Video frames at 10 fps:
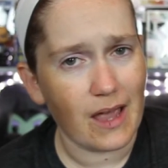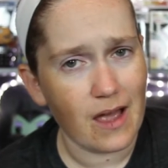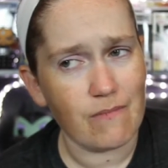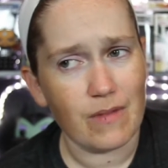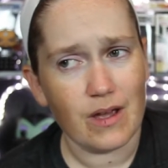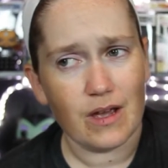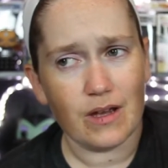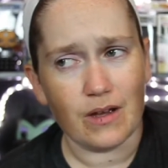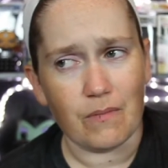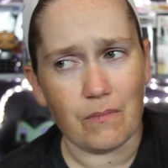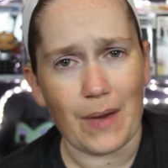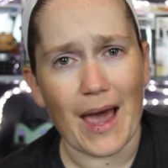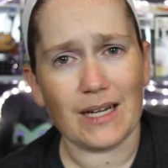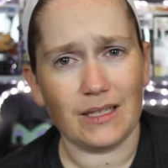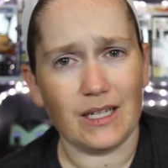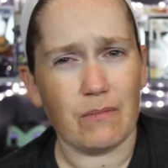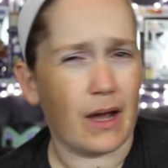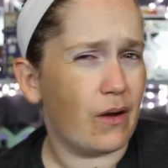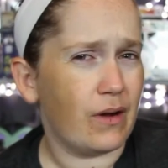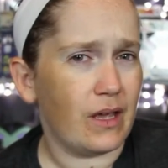I am battling
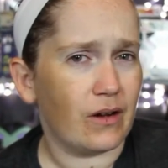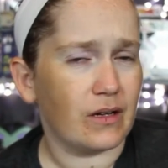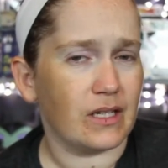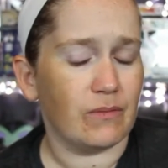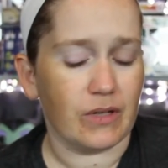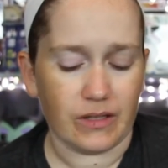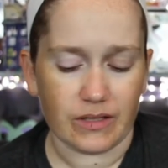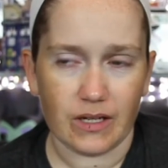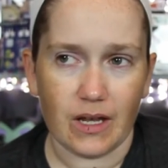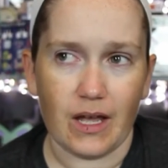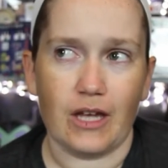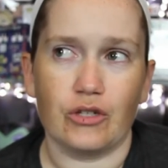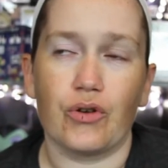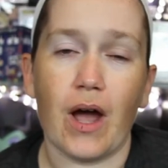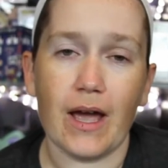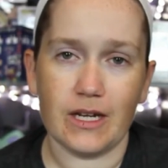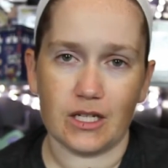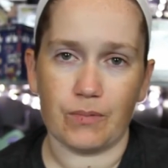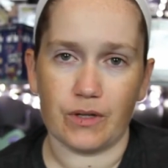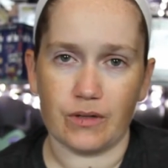my own inner demons and
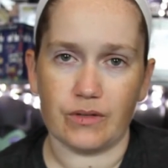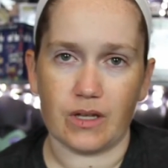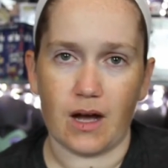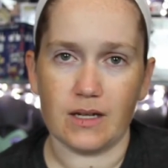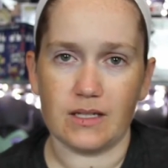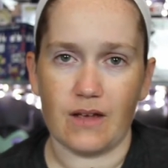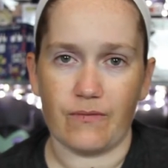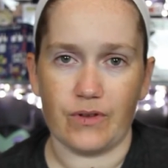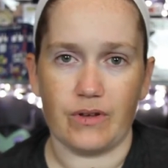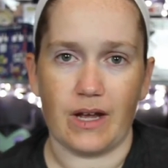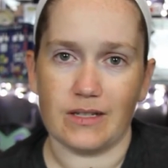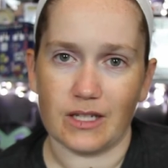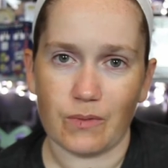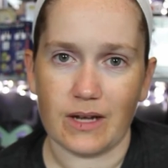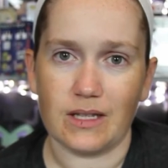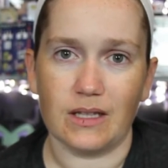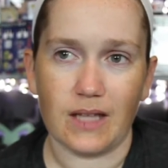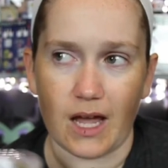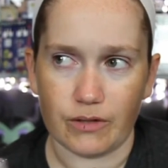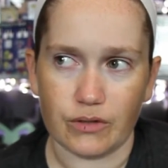trying to produce content for you guys. That's why I did the
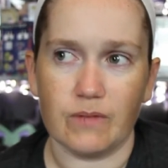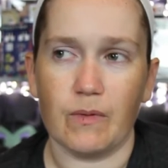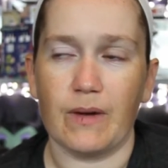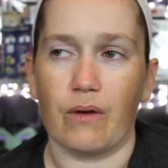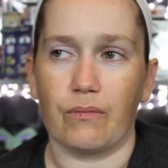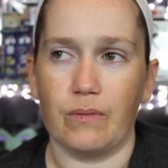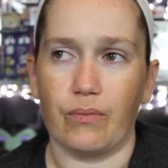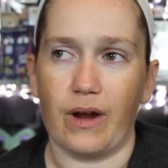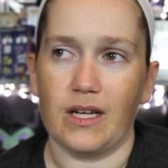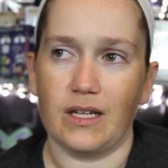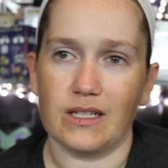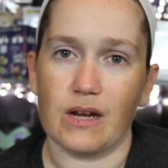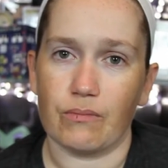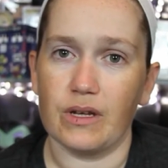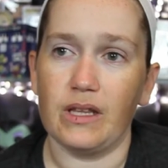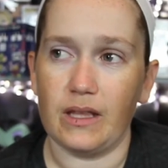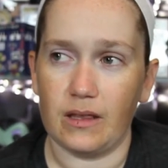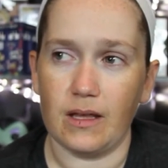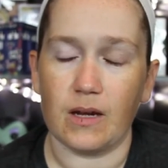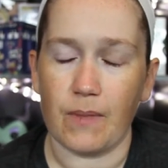live stream about rebranding, because I
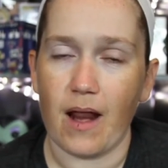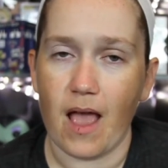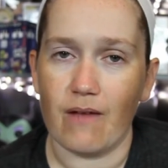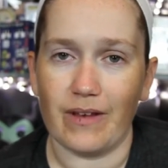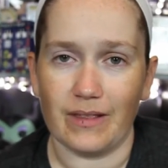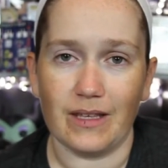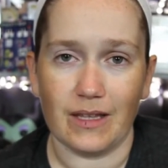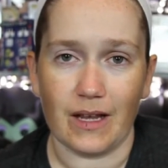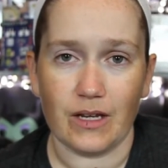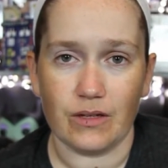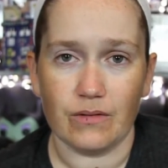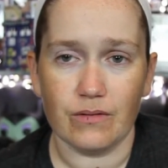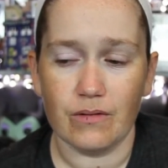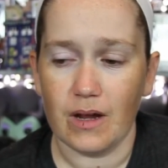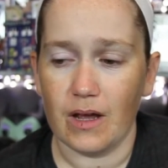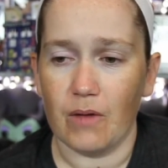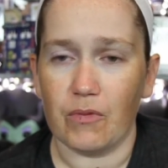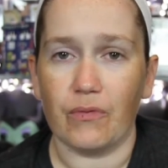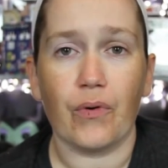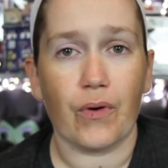really think about everything that I do
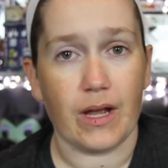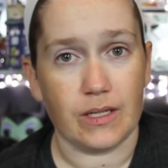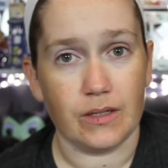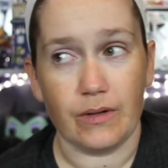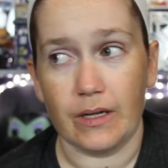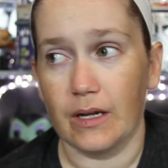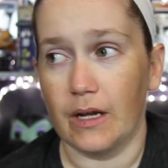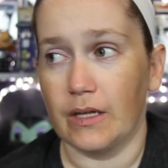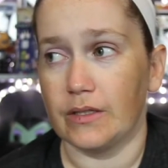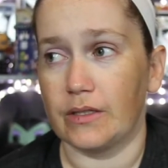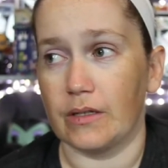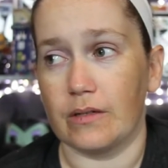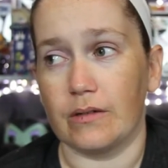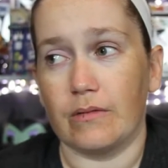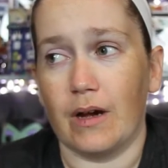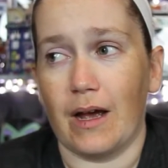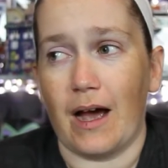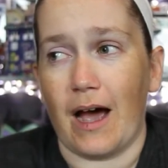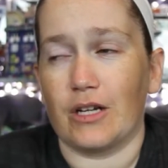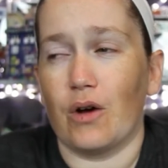before I do it. So
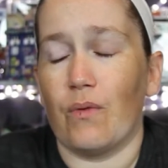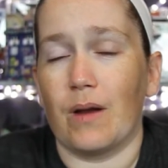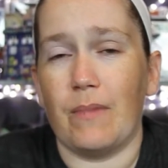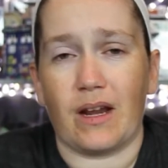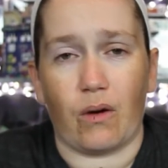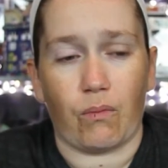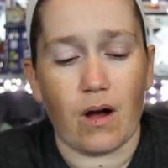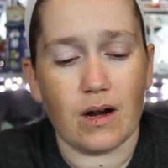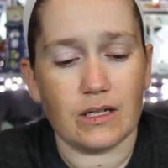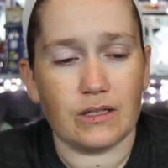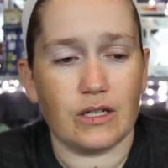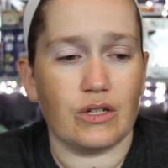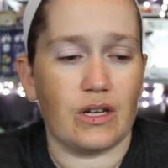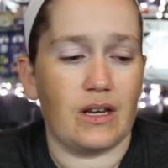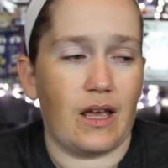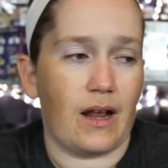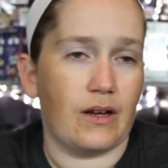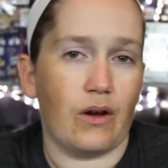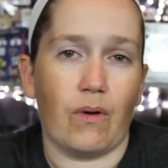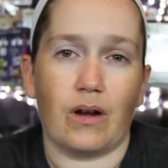I don't want to make a wrong decision, and
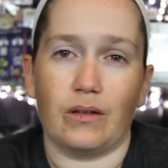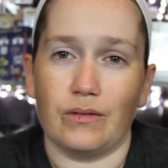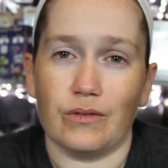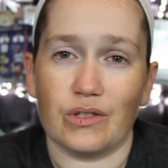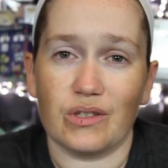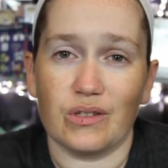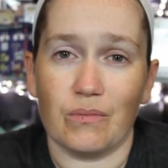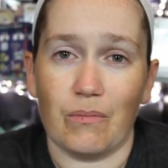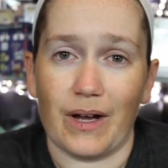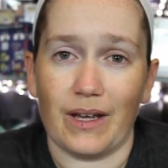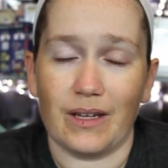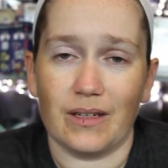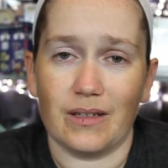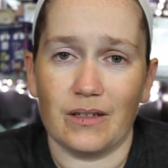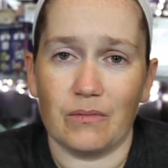I don't want to lose my